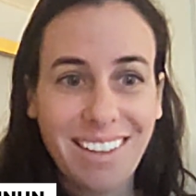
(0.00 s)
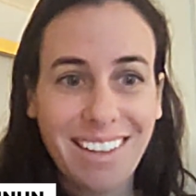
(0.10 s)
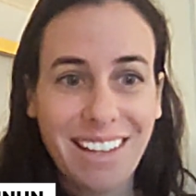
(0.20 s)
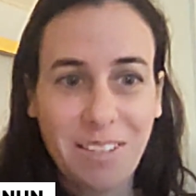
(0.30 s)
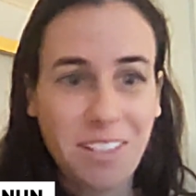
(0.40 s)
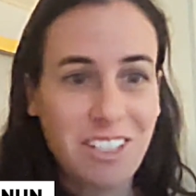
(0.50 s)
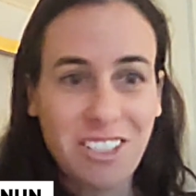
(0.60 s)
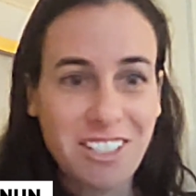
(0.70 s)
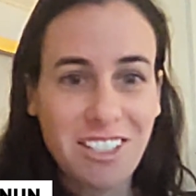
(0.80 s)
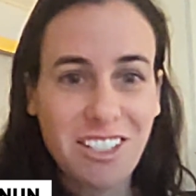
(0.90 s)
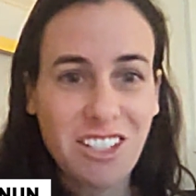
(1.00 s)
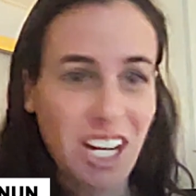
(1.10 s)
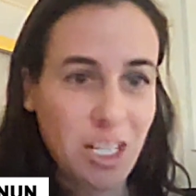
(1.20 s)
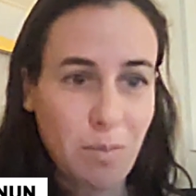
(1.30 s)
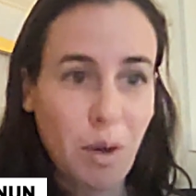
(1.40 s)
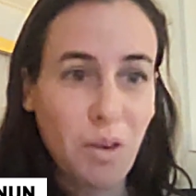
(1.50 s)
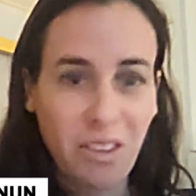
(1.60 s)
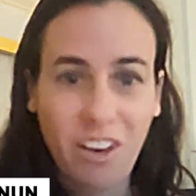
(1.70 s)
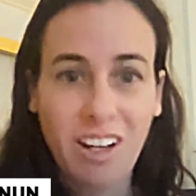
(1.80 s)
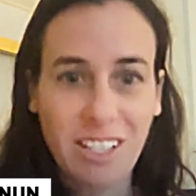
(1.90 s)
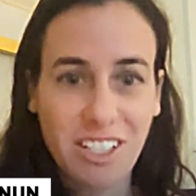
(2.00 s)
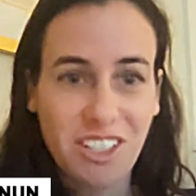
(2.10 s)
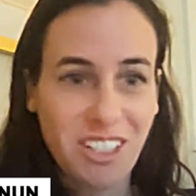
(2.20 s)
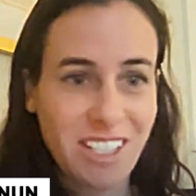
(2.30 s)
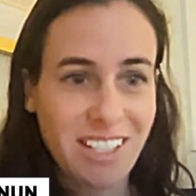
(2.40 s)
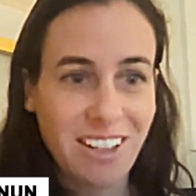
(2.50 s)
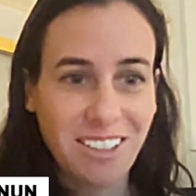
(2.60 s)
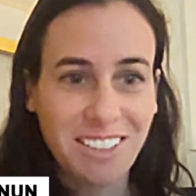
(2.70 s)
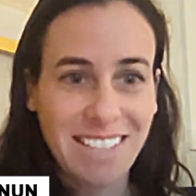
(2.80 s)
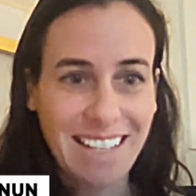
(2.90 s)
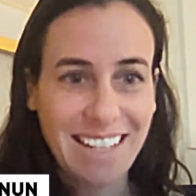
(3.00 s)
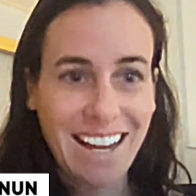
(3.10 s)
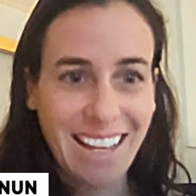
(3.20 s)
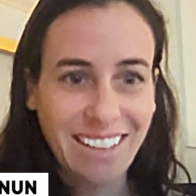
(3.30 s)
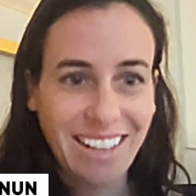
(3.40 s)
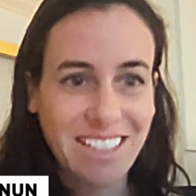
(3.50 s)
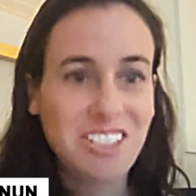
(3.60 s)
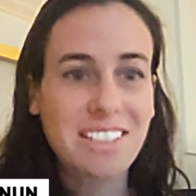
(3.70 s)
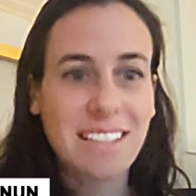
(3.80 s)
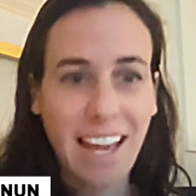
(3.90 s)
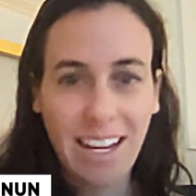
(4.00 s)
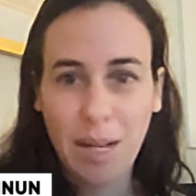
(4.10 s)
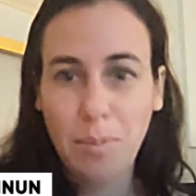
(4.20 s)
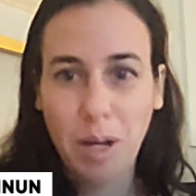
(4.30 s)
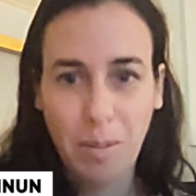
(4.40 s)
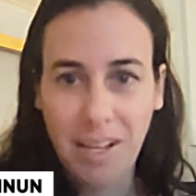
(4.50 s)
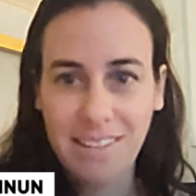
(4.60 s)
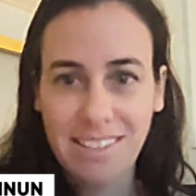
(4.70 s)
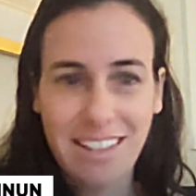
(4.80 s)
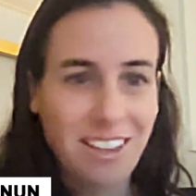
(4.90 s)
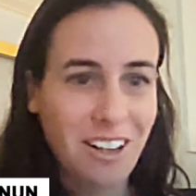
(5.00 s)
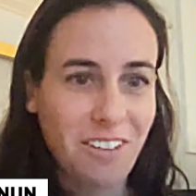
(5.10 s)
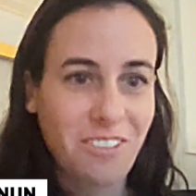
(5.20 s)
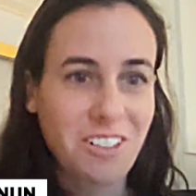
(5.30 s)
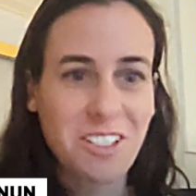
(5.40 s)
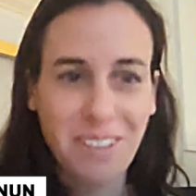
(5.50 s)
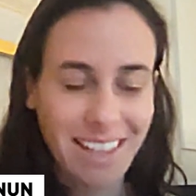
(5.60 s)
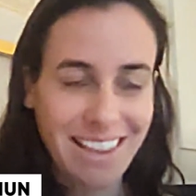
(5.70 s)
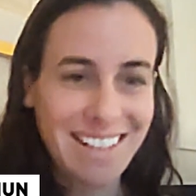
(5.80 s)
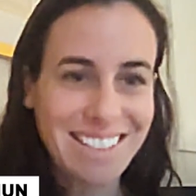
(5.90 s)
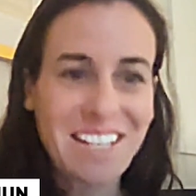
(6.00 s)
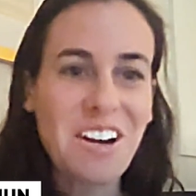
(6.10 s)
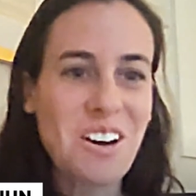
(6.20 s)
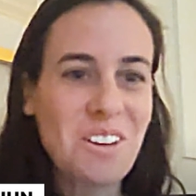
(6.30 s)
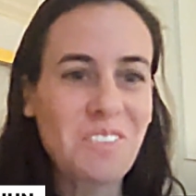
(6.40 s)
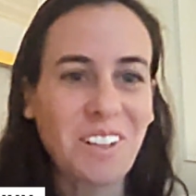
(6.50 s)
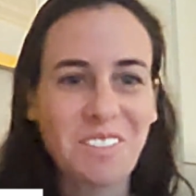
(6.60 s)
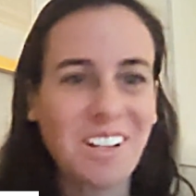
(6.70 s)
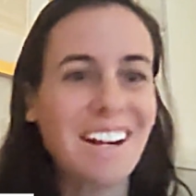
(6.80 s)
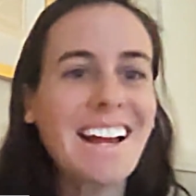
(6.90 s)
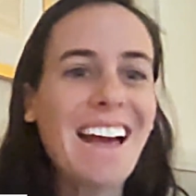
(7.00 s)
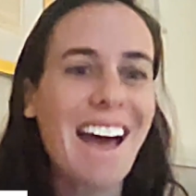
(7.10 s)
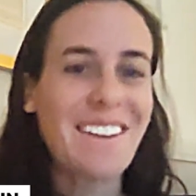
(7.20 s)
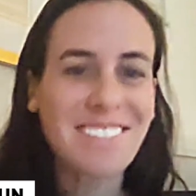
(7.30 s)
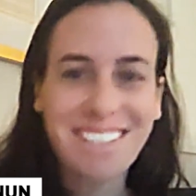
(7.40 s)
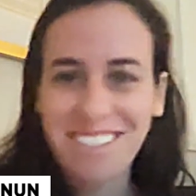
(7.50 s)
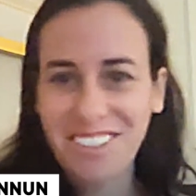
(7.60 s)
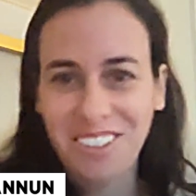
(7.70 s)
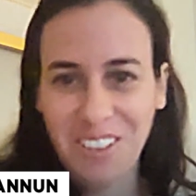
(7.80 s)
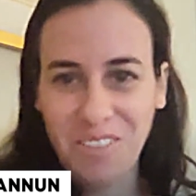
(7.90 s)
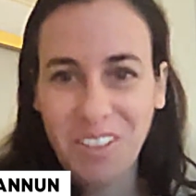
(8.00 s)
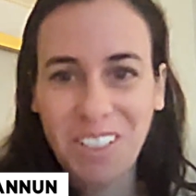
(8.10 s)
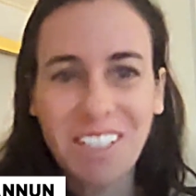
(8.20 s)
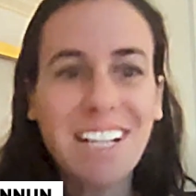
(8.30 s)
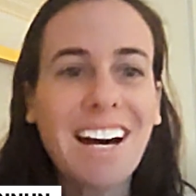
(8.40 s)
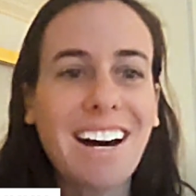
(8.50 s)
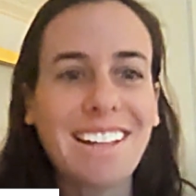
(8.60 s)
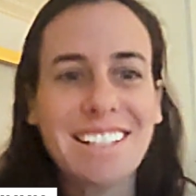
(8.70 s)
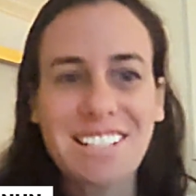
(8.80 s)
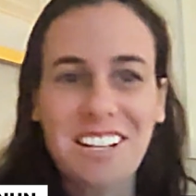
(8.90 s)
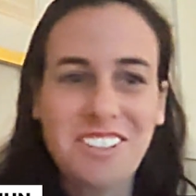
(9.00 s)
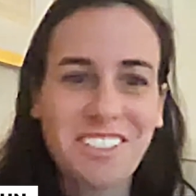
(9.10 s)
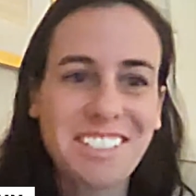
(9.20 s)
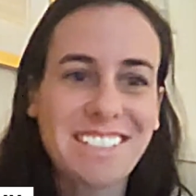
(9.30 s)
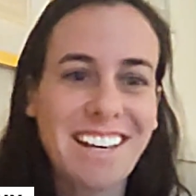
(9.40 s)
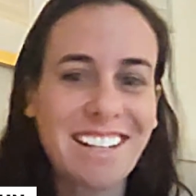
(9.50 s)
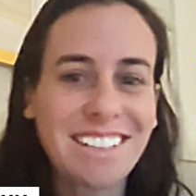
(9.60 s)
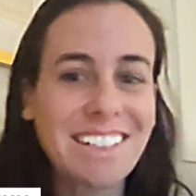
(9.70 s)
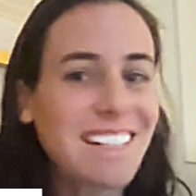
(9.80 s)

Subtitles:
it would just change both of our industries, Carlos and I. Like just getting permits, either for doing things in a home or for having geothermal on the industrial scale,